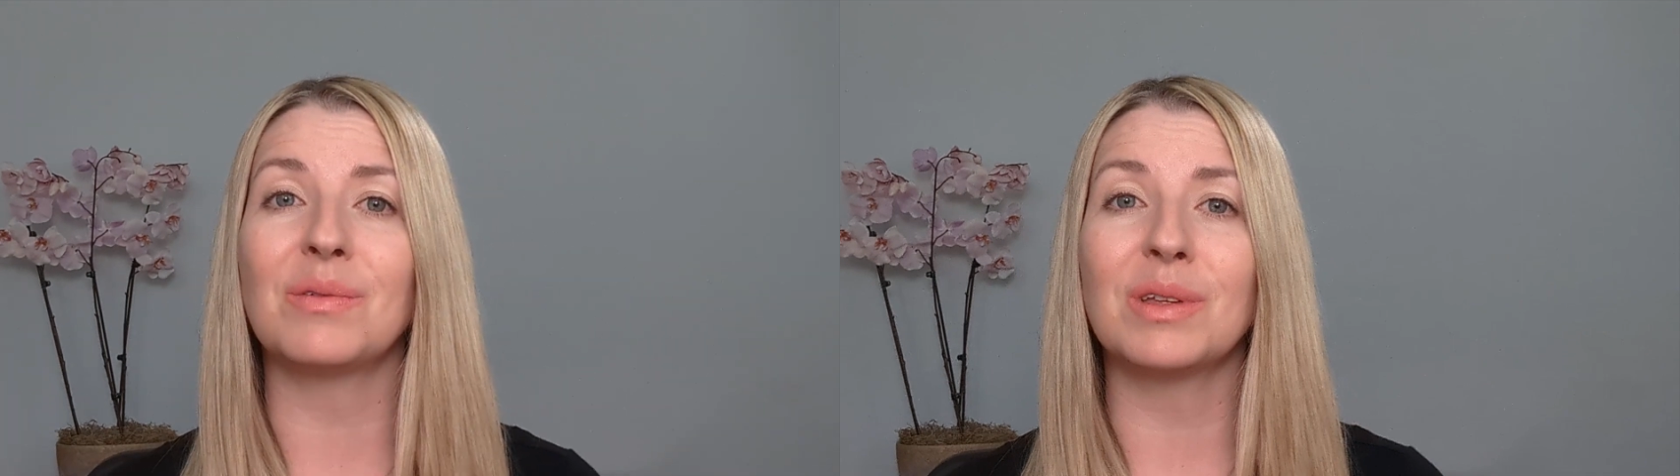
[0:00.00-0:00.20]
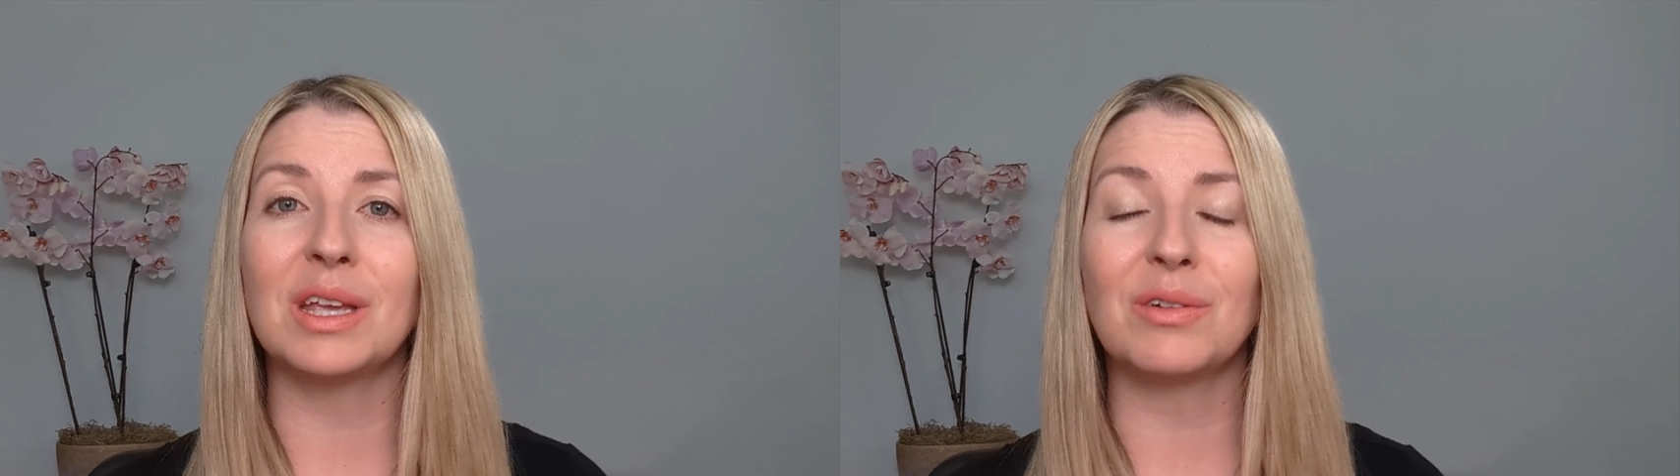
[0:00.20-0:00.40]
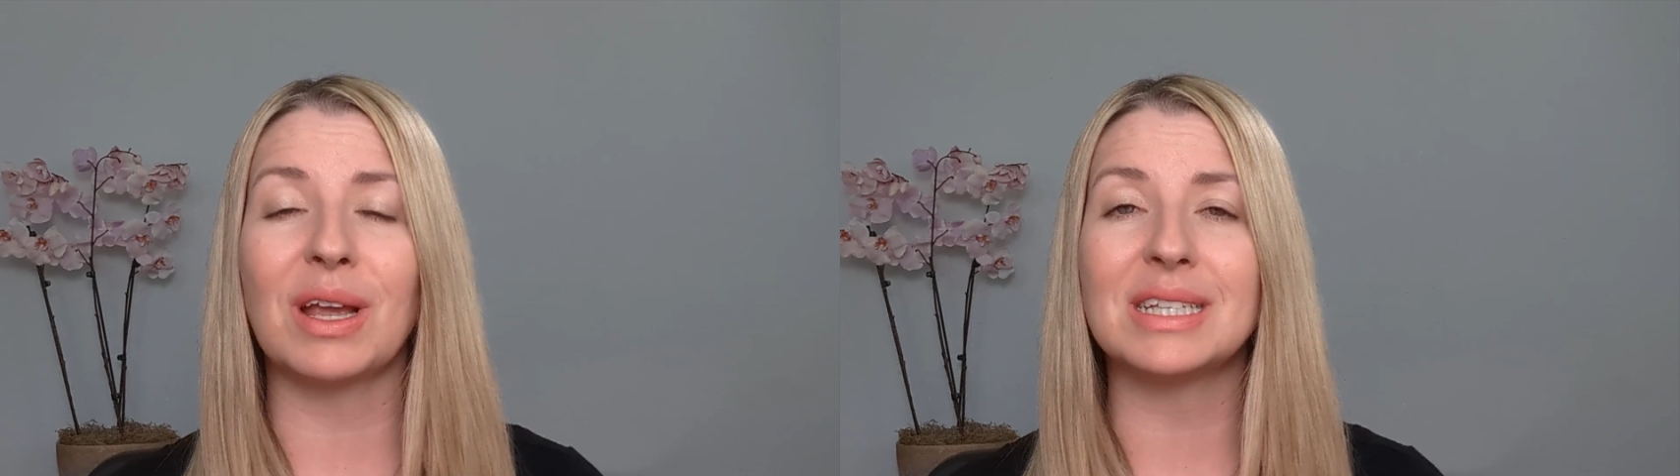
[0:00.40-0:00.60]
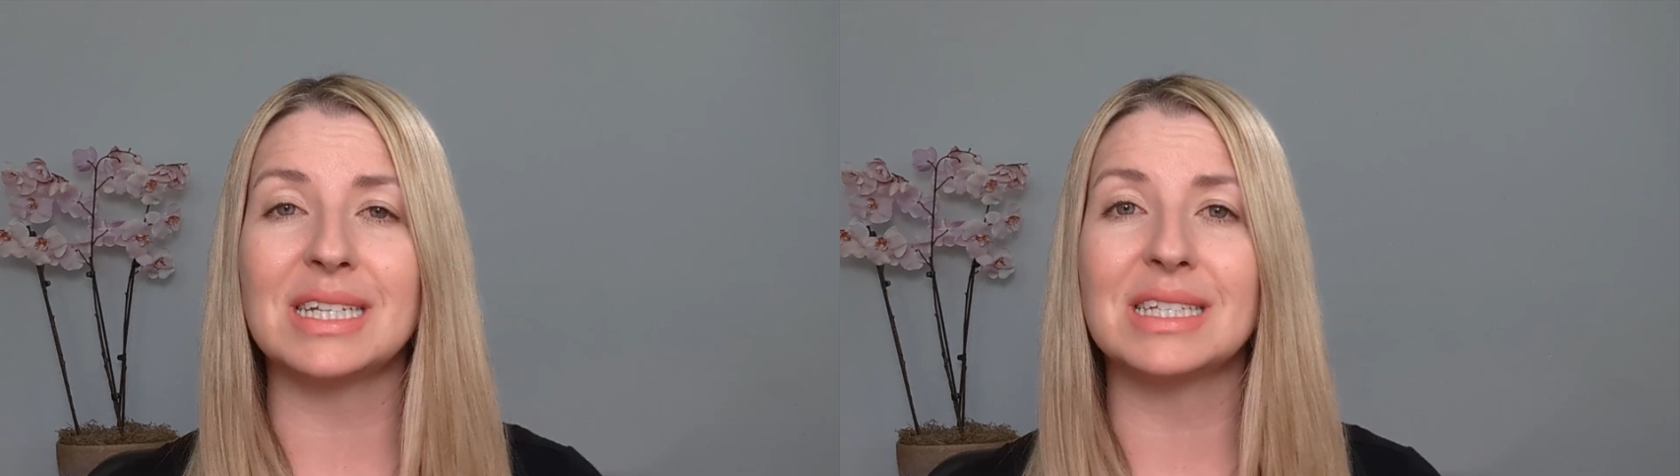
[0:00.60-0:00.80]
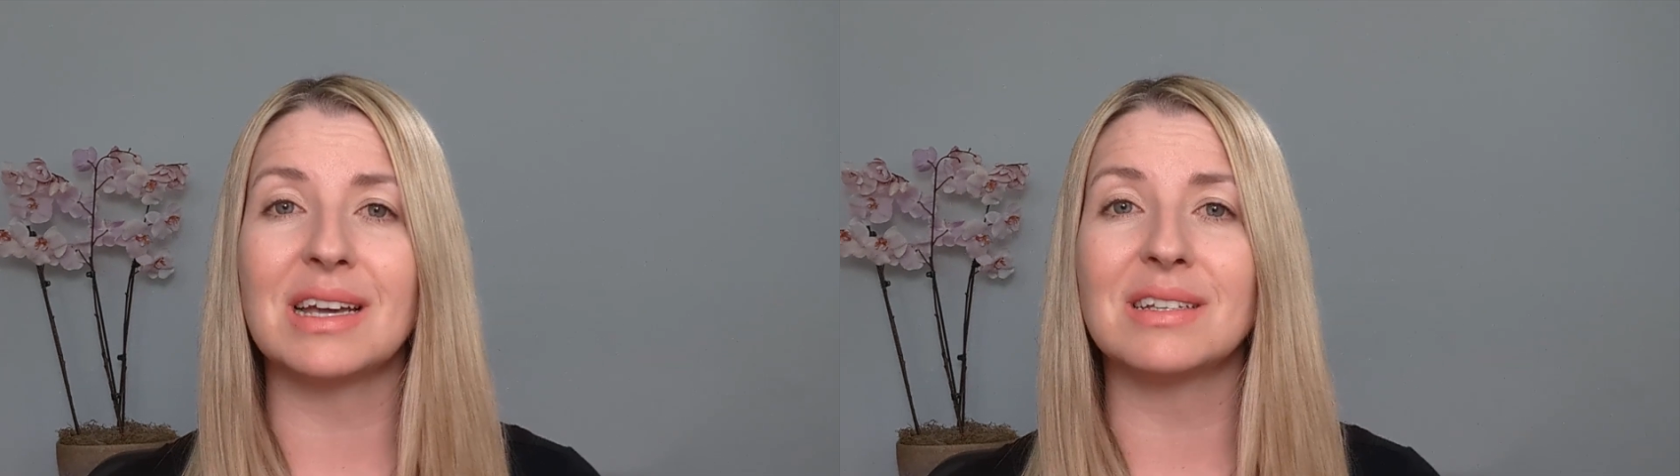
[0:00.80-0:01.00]
Really great
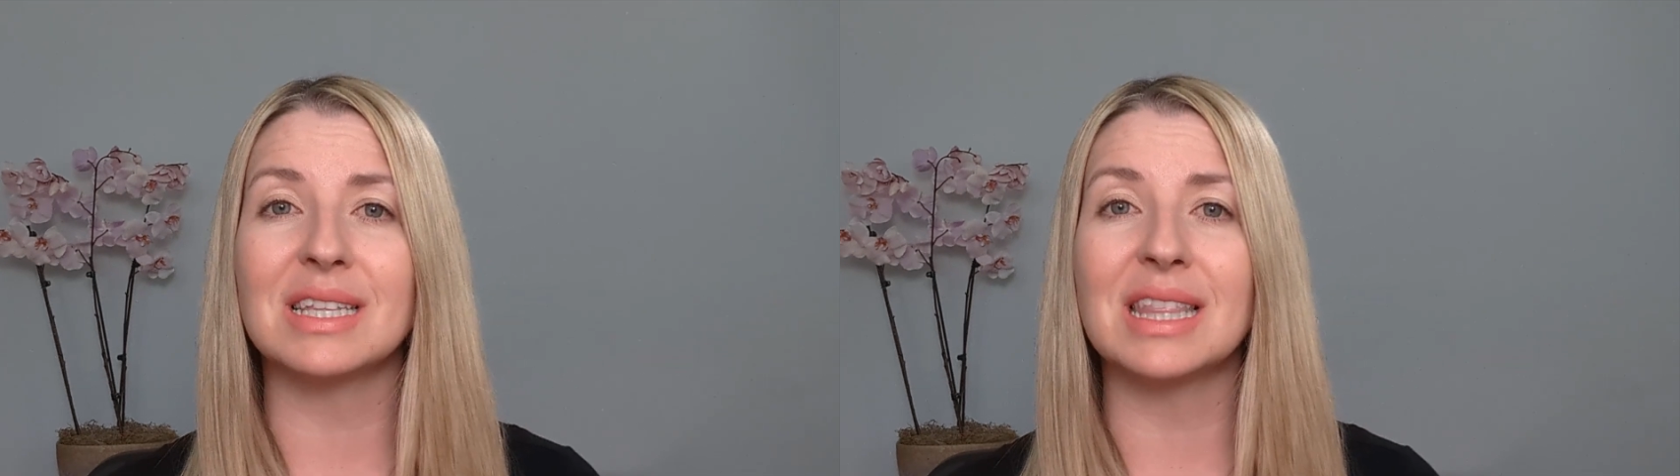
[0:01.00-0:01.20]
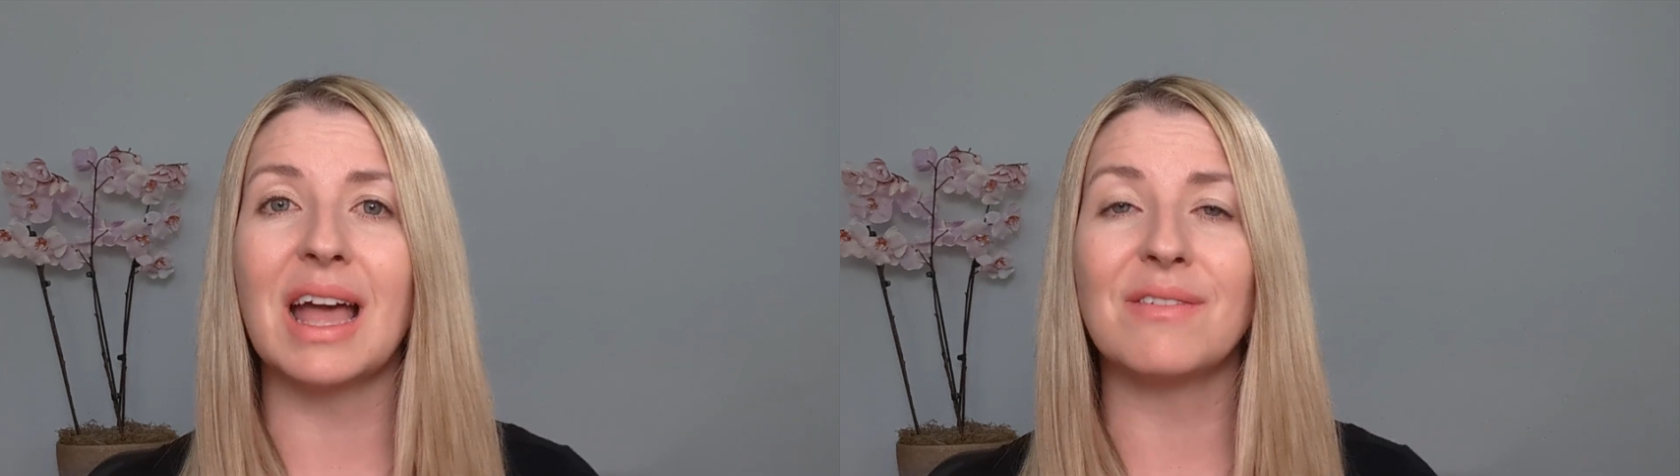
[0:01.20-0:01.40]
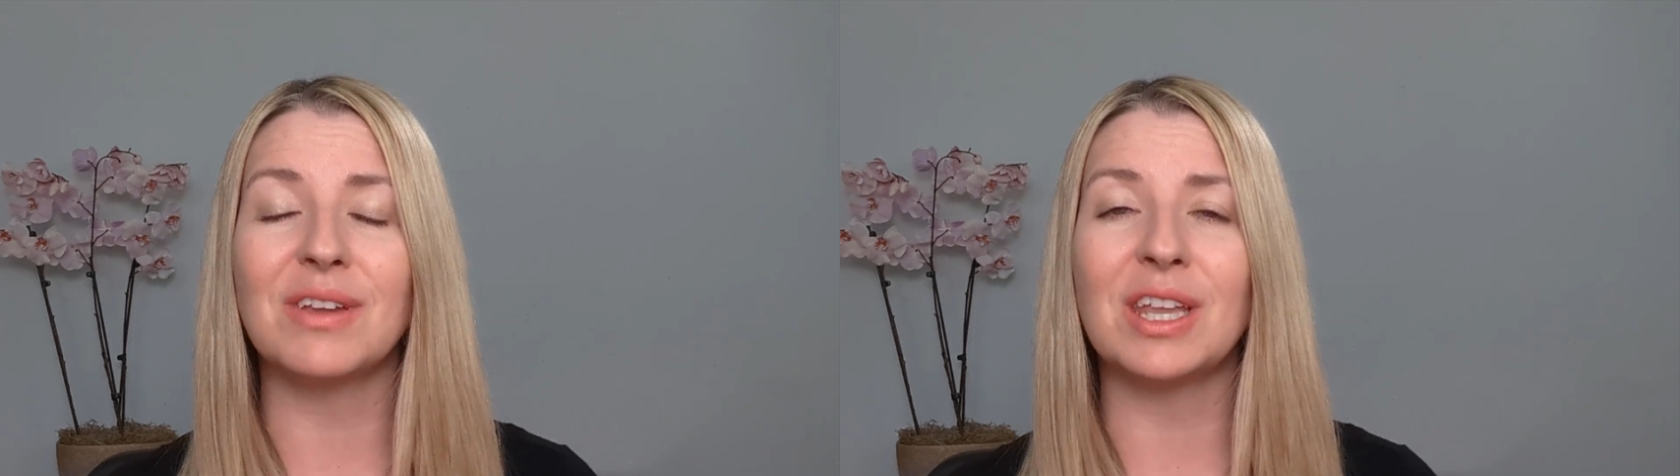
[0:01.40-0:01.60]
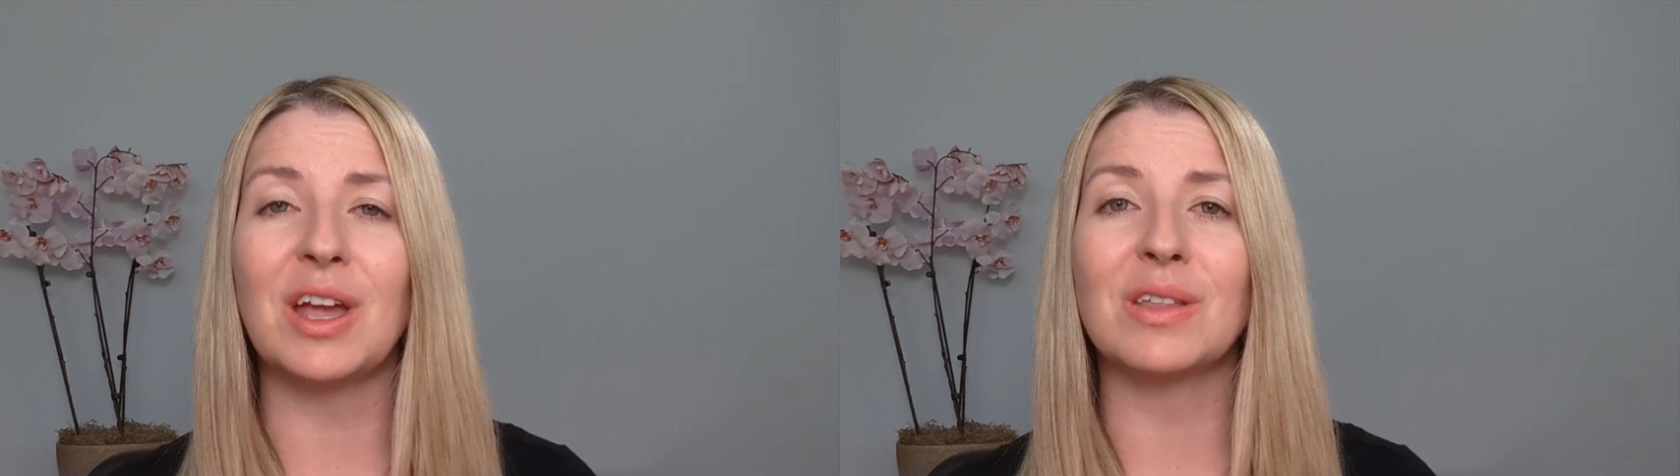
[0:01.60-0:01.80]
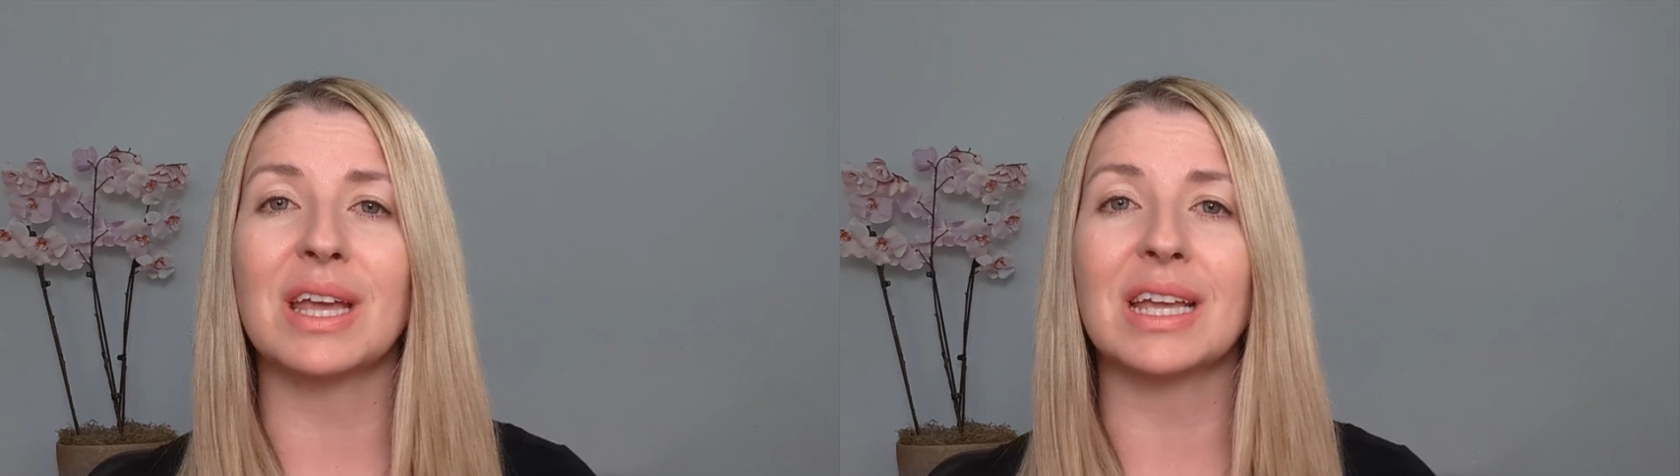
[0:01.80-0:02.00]
details in that
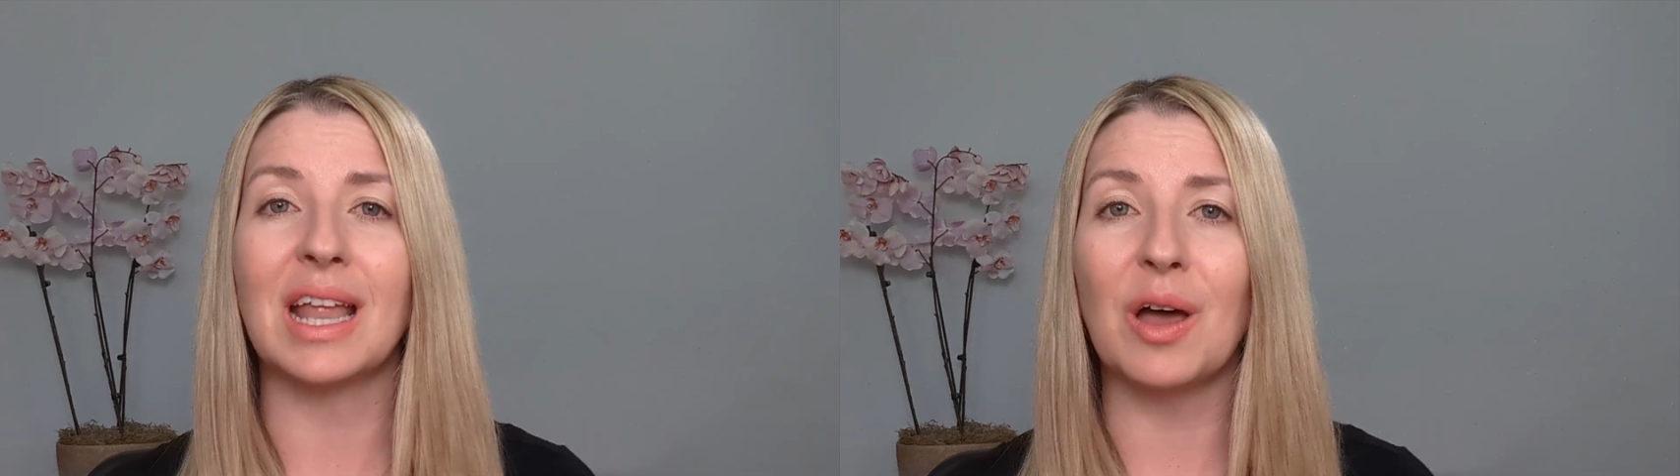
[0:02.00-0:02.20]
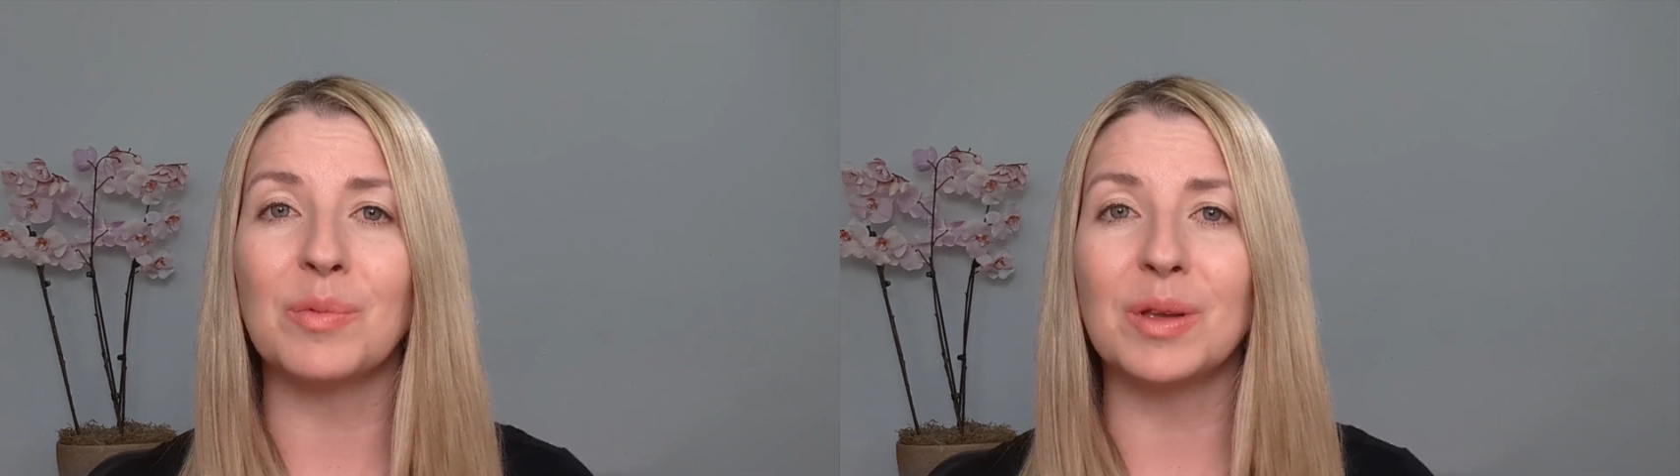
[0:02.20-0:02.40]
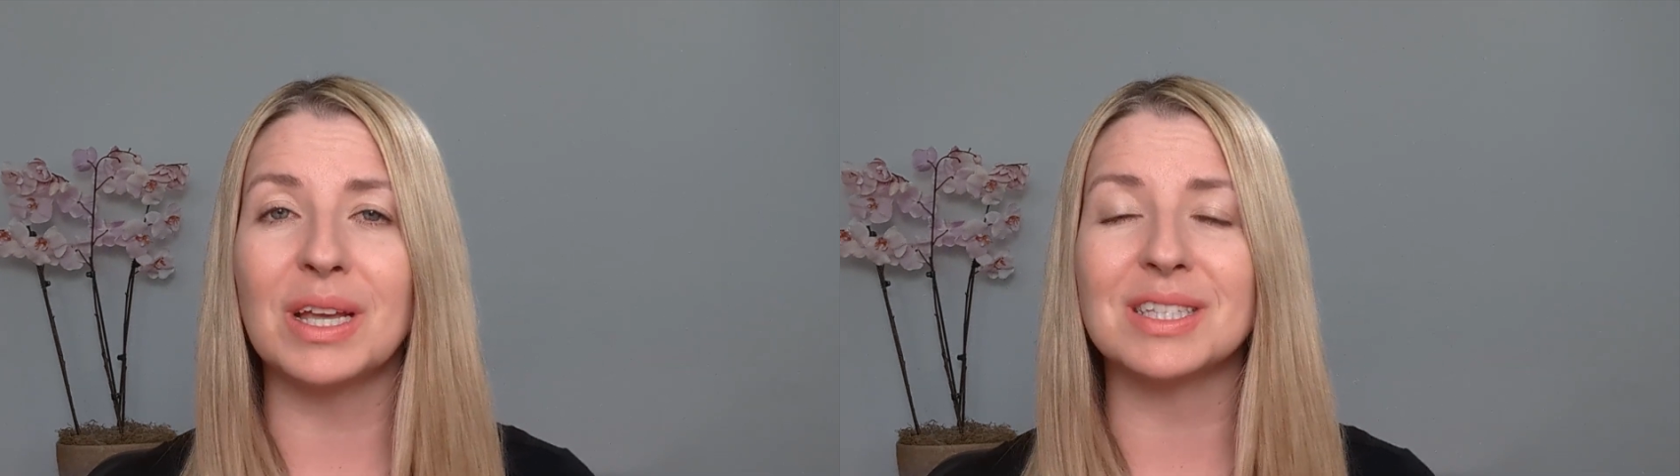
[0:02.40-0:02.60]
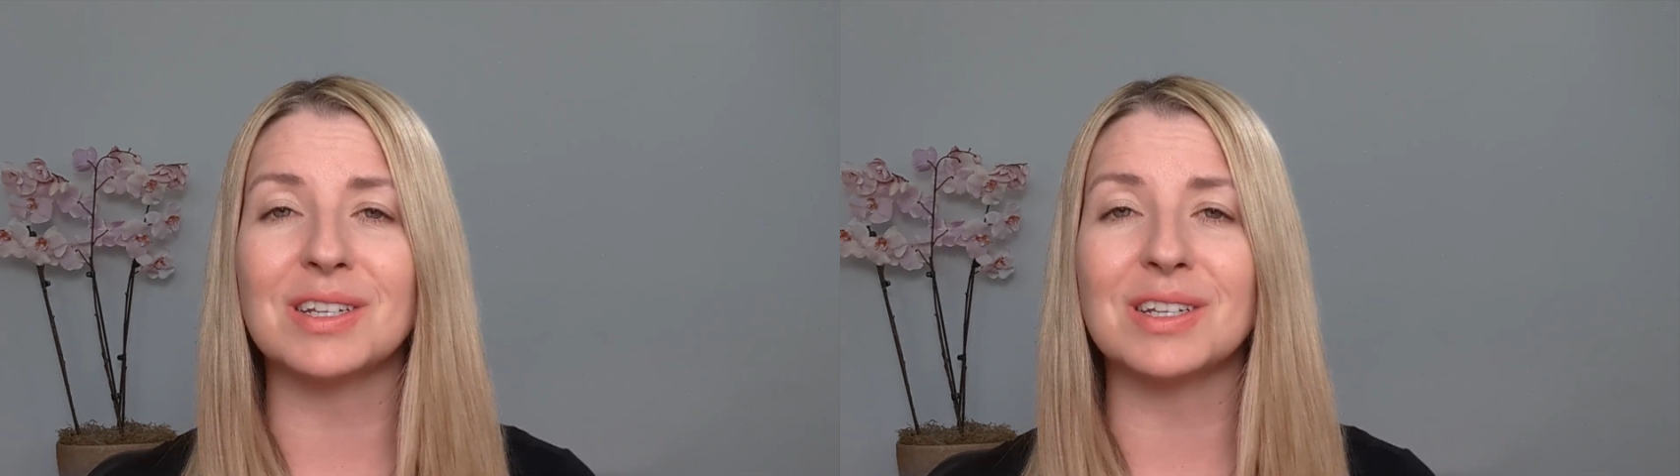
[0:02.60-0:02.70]
video that can help you get